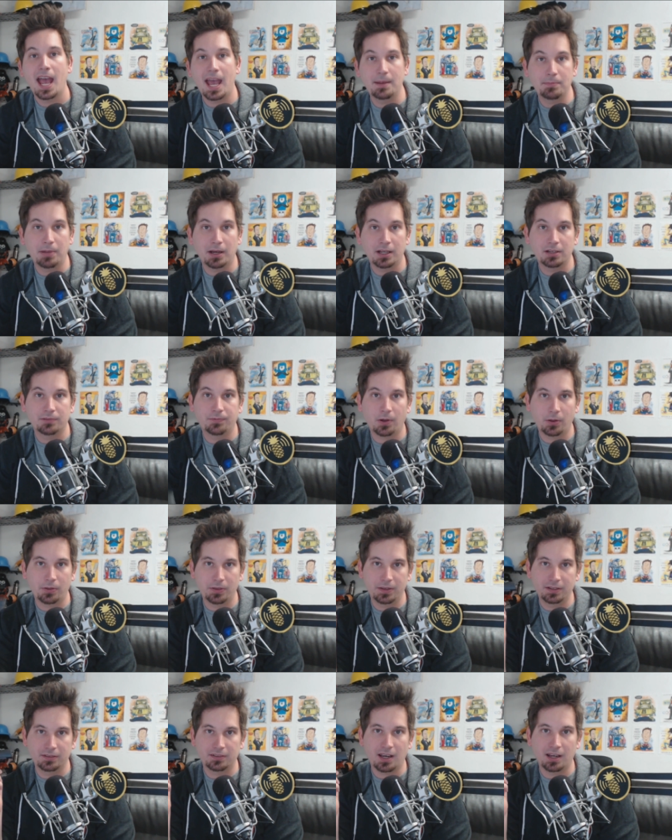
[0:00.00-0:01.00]
And by default,
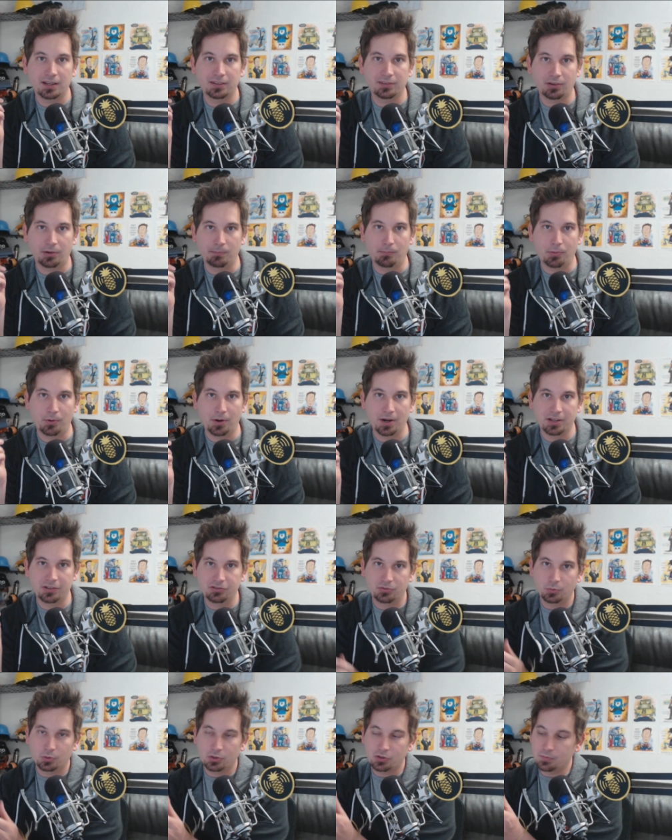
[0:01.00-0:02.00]
these guys are
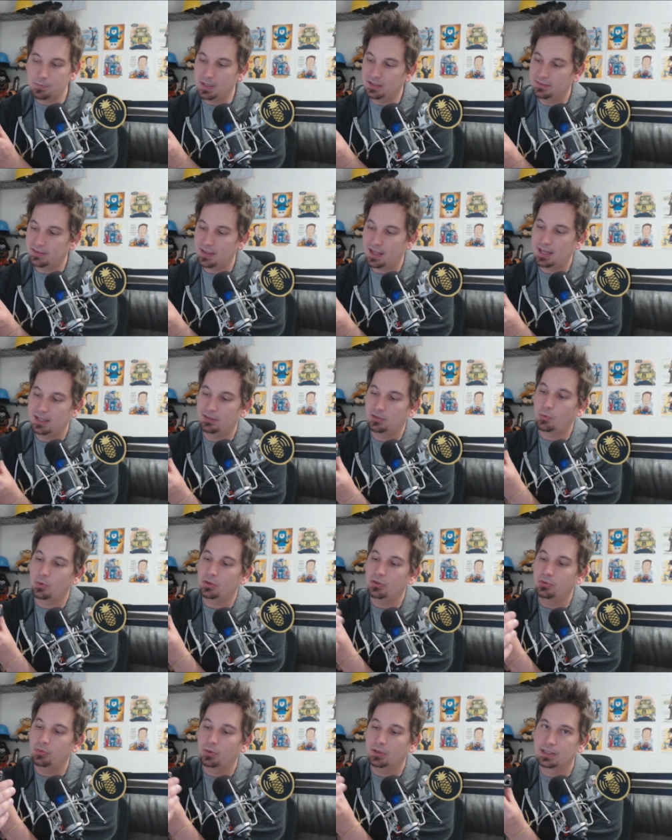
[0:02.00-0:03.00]
bridged, which means that it's
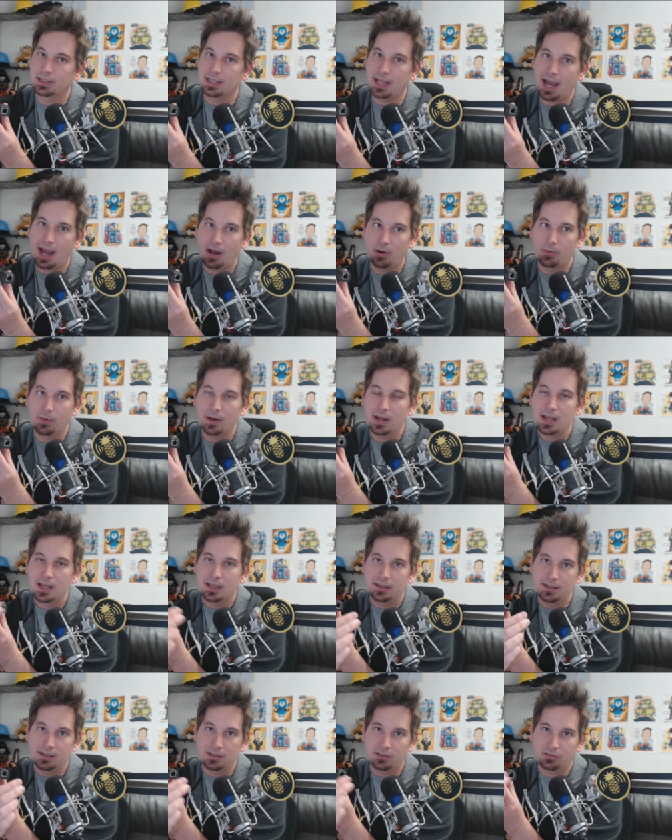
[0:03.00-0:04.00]
going to allow
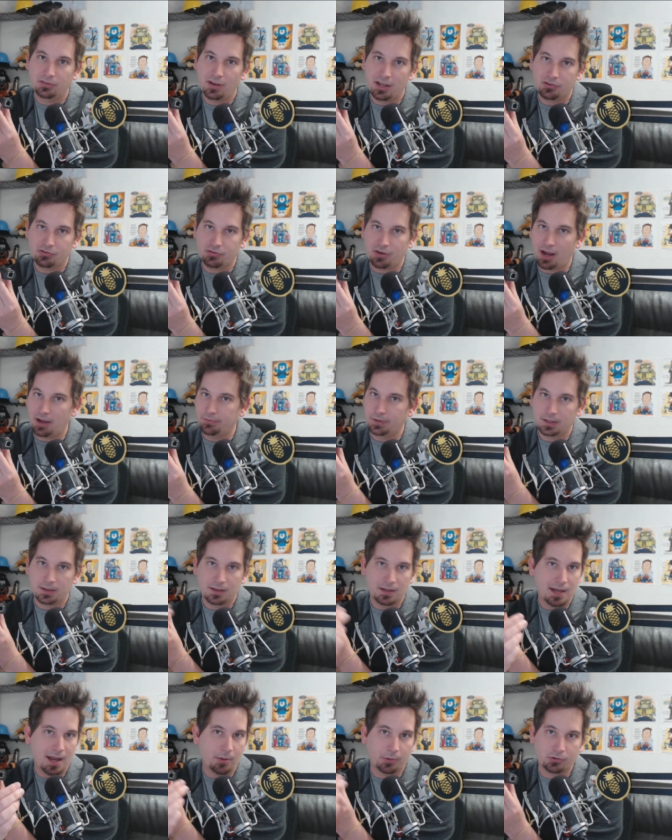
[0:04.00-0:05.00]
the internet traffic,
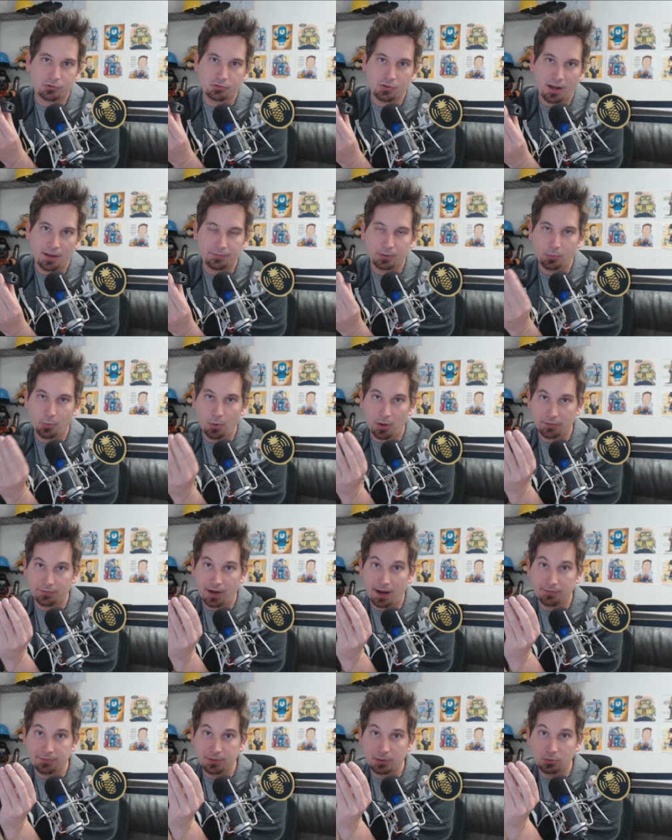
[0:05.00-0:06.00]
the network traffic, whatever
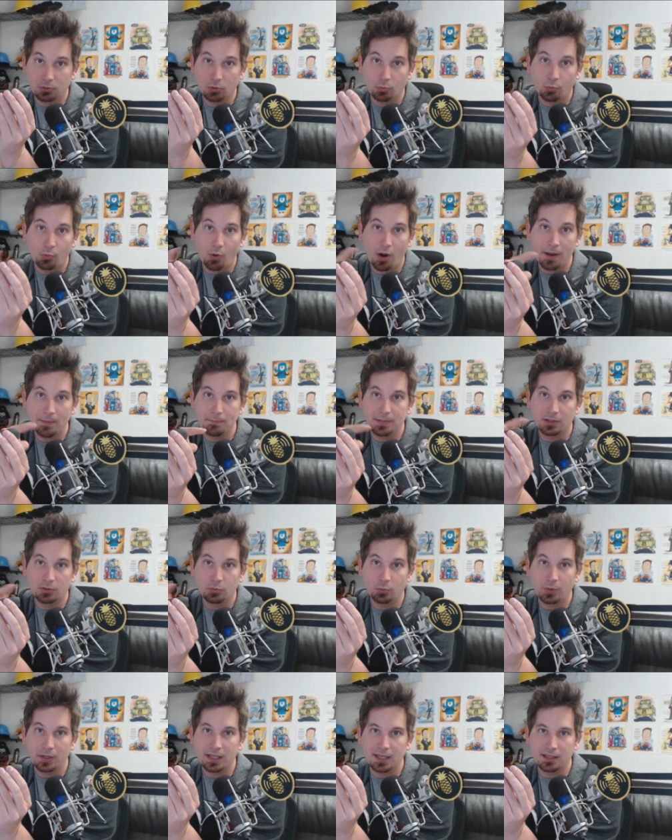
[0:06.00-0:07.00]
have you, to run
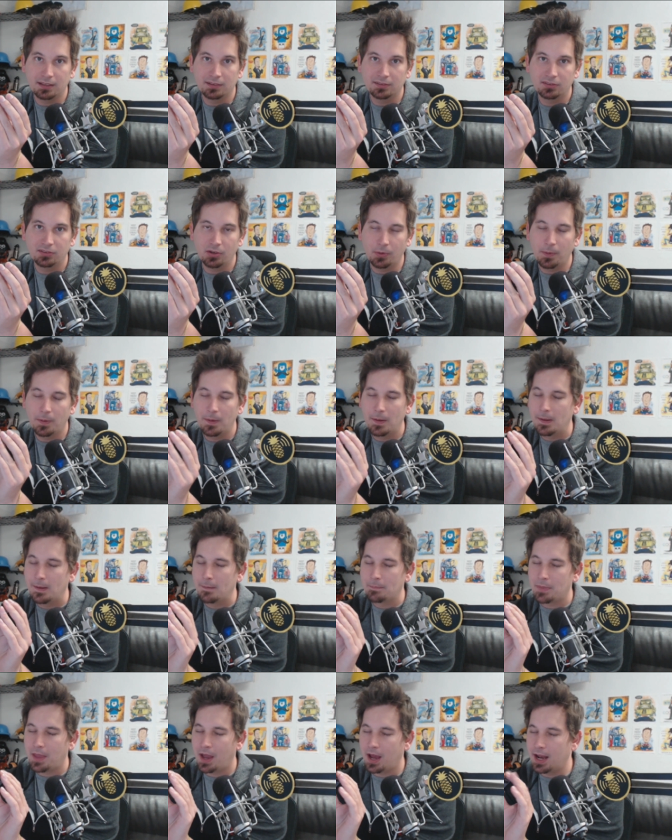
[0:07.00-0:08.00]
between these two.
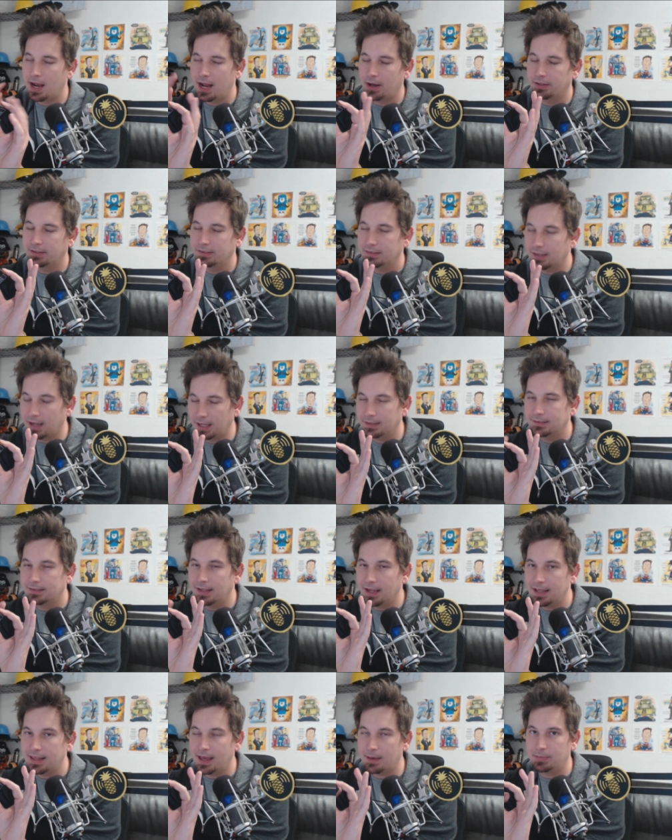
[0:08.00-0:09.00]
And I, I,
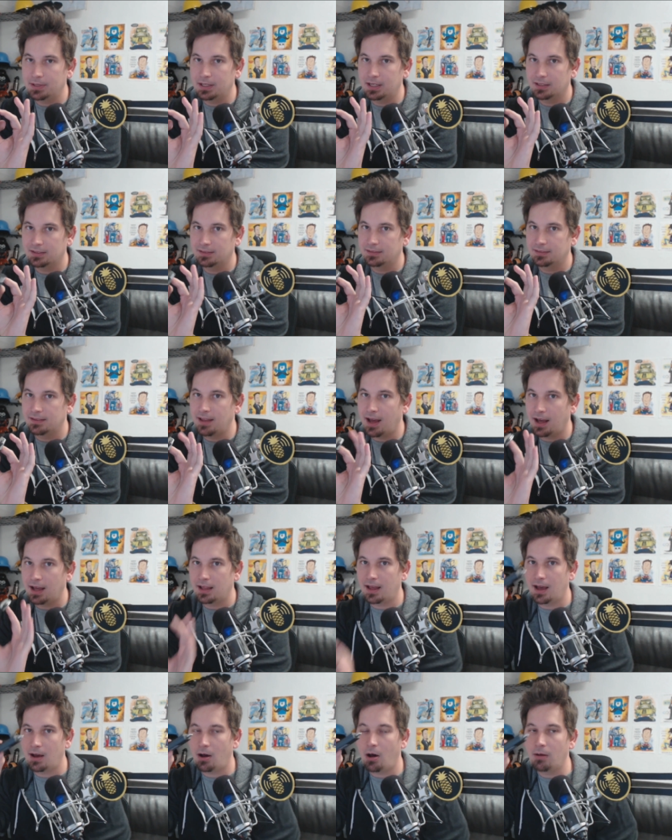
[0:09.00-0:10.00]
say that because it's
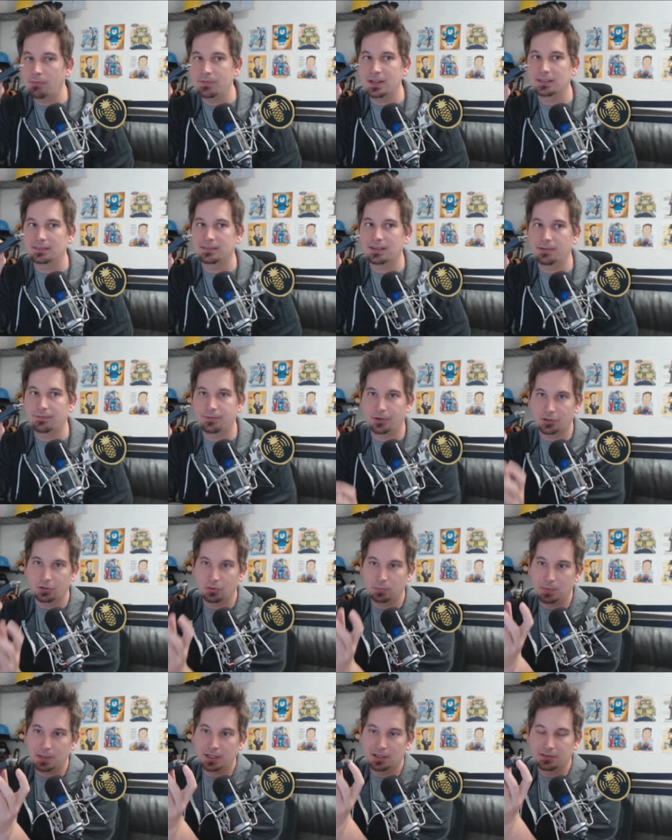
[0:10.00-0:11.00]
not obvious at
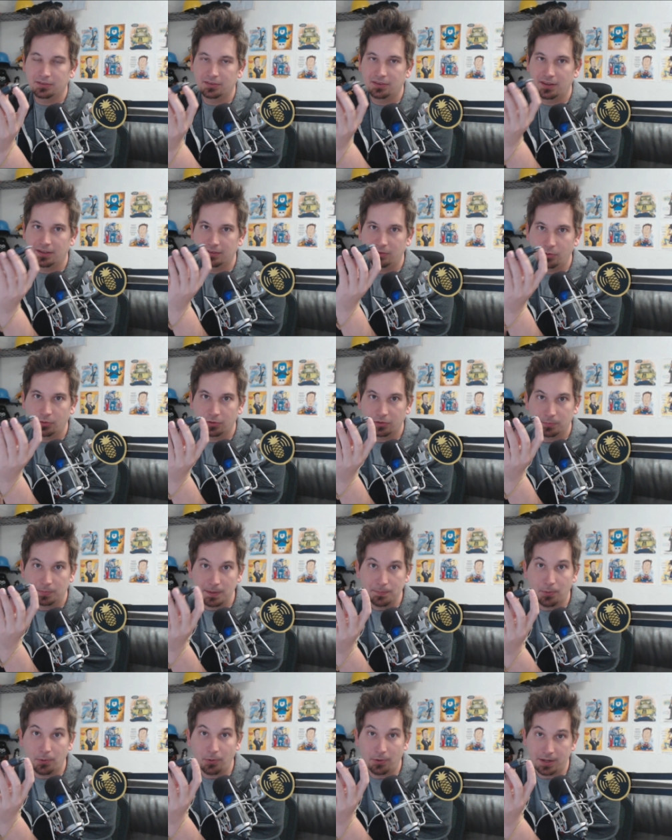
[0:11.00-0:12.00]
first because this
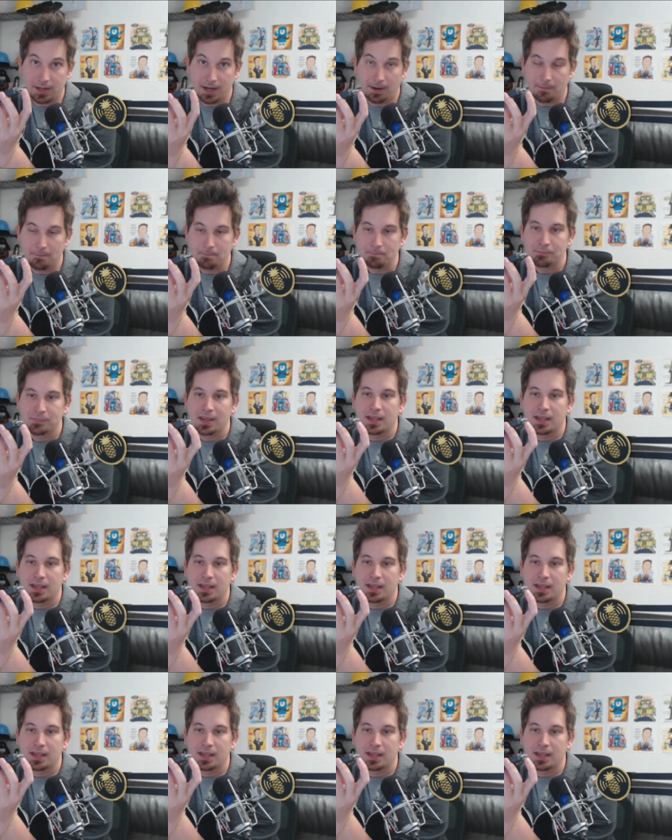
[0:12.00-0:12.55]
USB port here.